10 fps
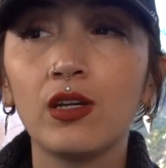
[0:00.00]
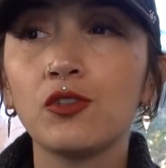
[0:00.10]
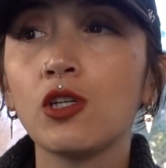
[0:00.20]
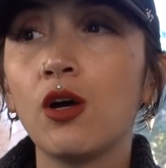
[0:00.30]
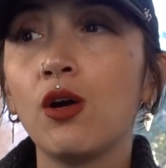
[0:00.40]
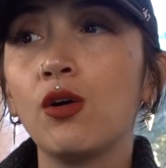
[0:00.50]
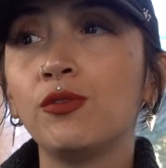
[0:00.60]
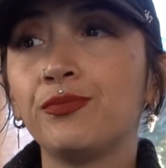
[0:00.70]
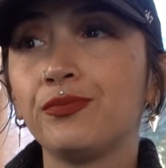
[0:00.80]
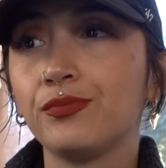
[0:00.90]

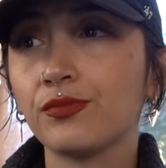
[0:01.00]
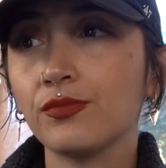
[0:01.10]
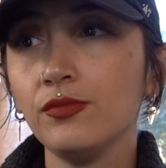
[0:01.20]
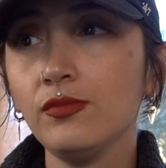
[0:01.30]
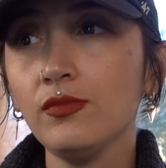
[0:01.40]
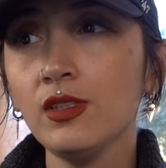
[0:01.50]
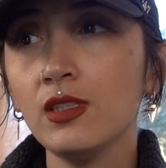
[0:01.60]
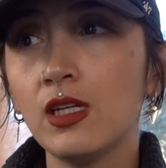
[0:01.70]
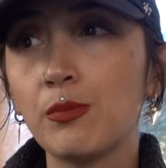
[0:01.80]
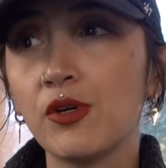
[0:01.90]
So
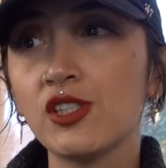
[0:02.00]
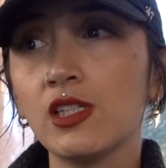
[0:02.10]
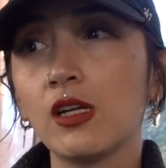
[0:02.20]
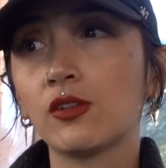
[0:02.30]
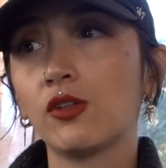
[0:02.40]
a person